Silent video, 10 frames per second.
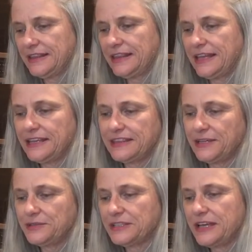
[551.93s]
Let
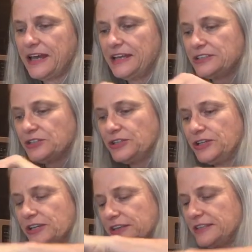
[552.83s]
those guys
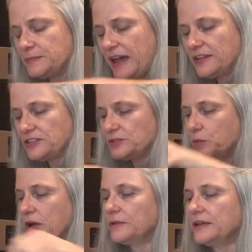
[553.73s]
cook. This batch is
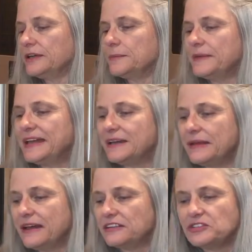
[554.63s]
probably going to make
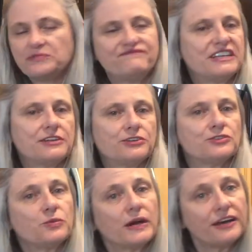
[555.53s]
about 10
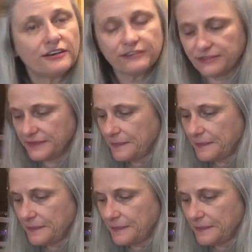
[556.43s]
or 12.